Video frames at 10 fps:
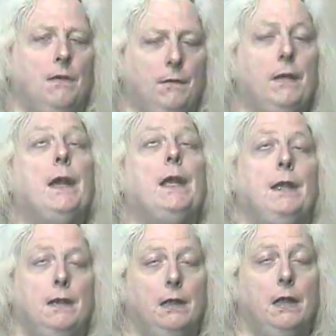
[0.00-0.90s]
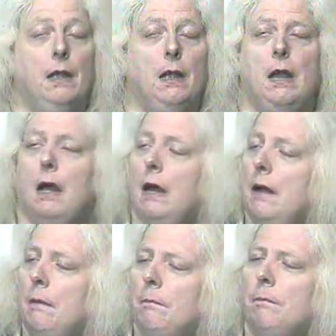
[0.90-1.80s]
Right.
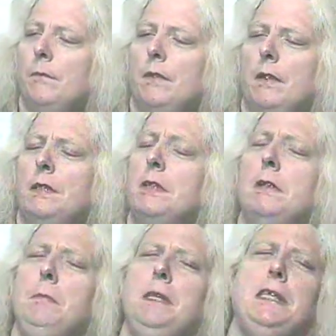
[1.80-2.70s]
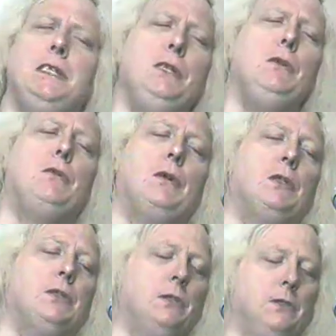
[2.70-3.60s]
Um, so let me ask you a
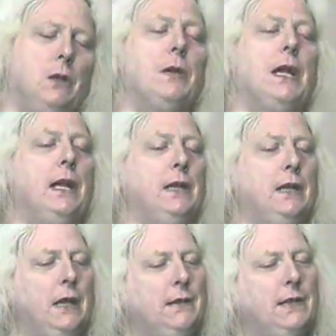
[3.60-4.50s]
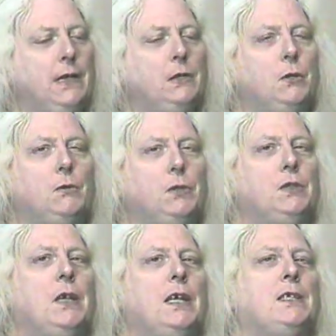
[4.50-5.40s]
question. Okay, I think I know the
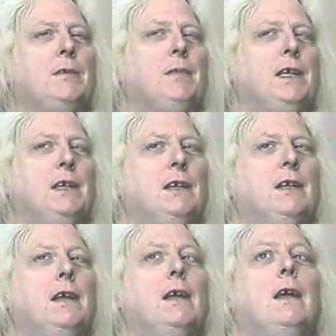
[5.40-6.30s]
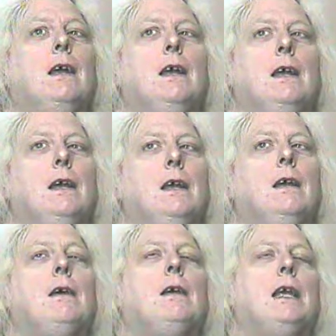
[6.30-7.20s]
question you're asking me.
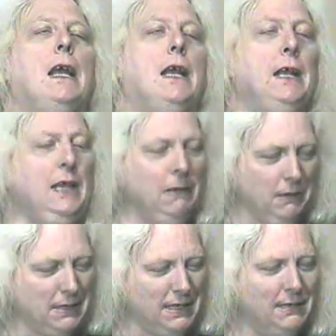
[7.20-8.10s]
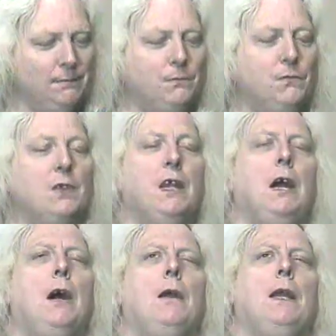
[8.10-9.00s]
Okay, what is it?
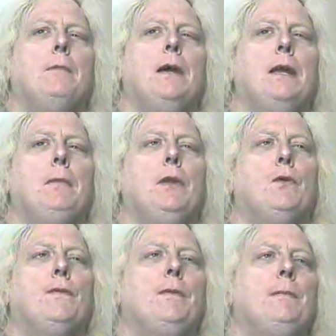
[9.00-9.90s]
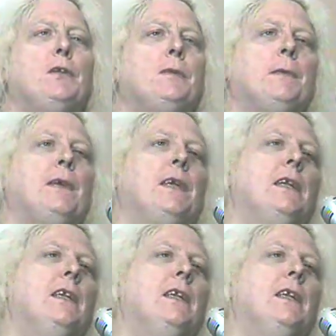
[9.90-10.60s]
Uh, am I a male or female spirit?